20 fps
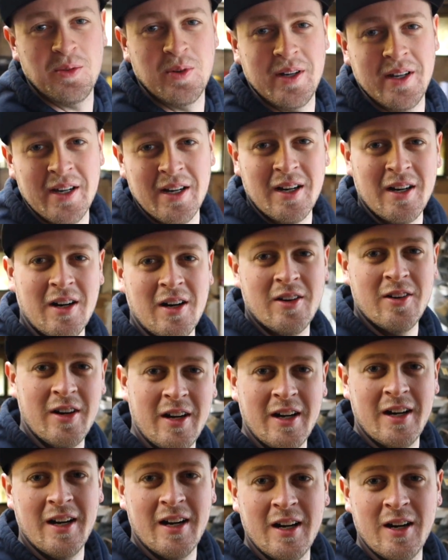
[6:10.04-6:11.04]

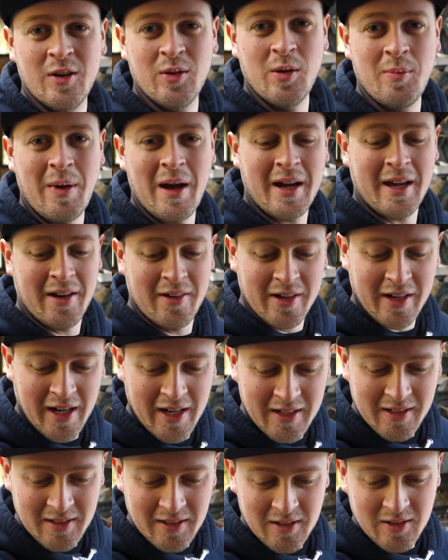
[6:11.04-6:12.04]
We're back here
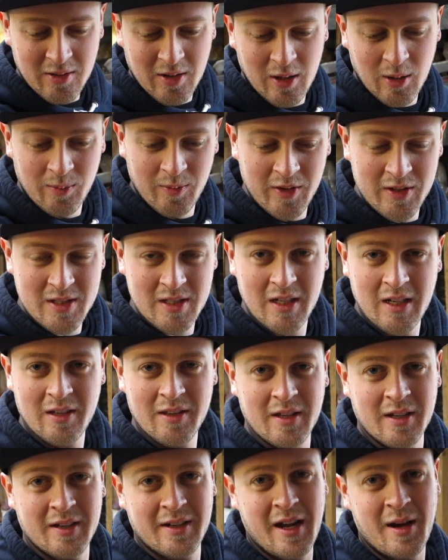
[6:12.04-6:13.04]
again, quite obviously. I
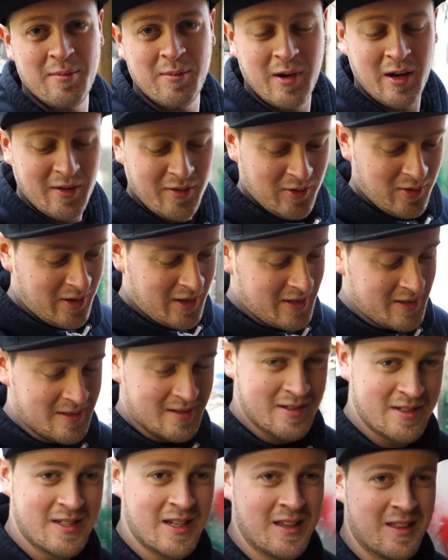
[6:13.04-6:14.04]
think Dan might have already
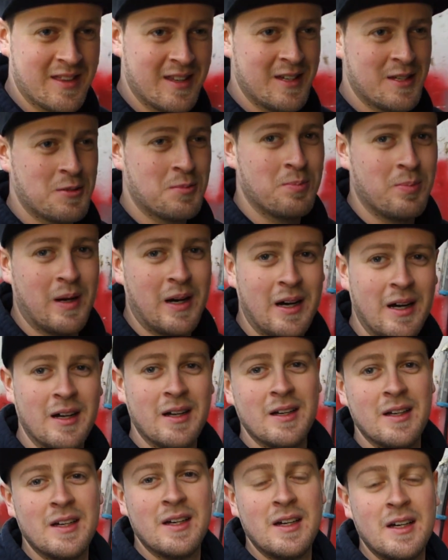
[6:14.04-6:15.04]
said this, but
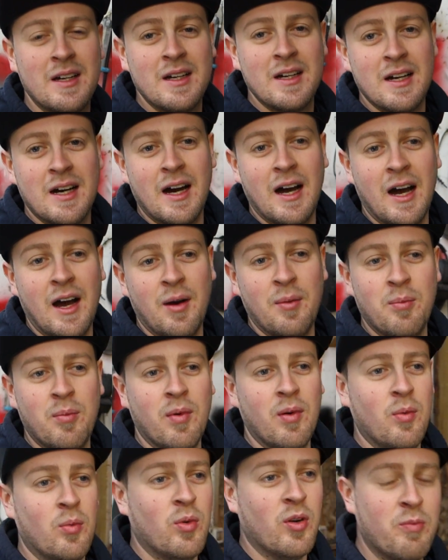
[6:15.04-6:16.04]

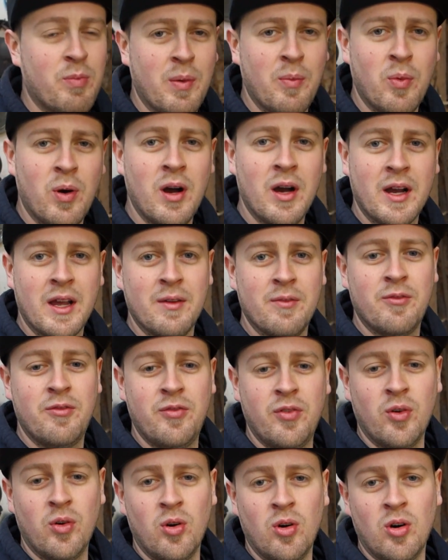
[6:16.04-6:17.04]
we've been working
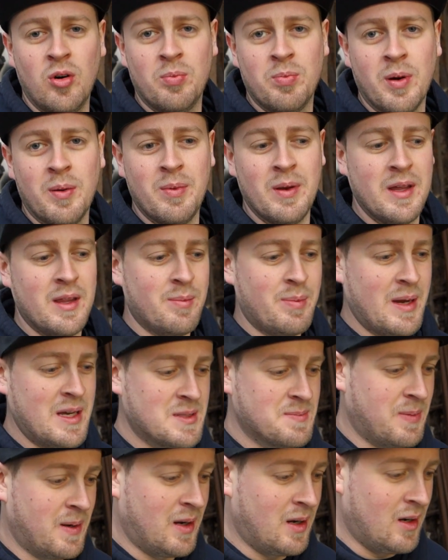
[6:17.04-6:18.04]
for probably the
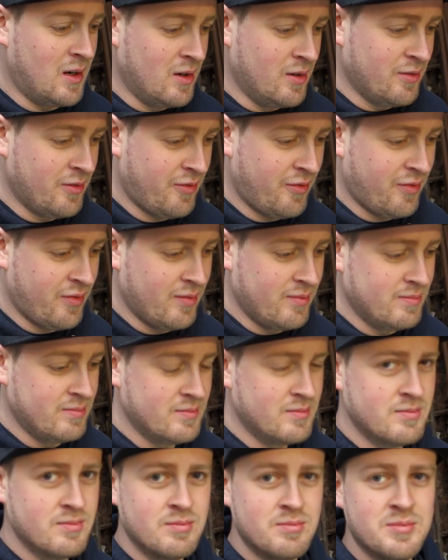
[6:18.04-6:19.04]
best part of
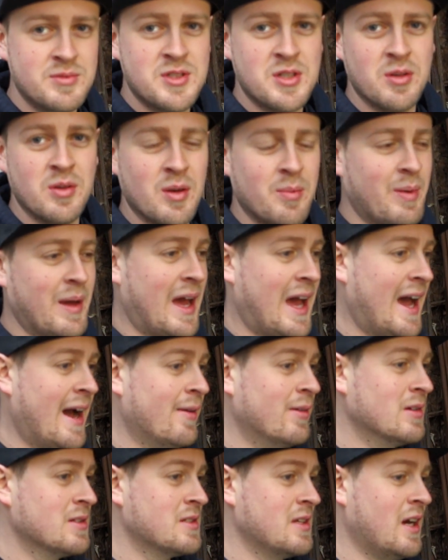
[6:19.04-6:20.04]
2 and a bit
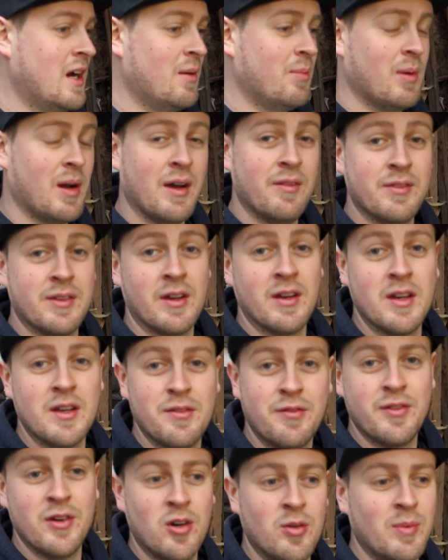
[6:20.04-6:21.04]
hours now, but I haven't done any
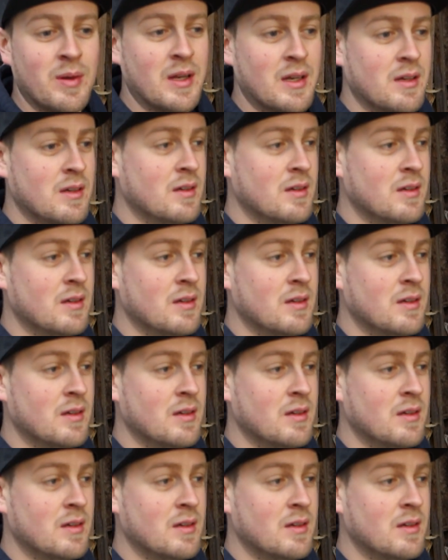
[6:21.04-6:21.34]
filming.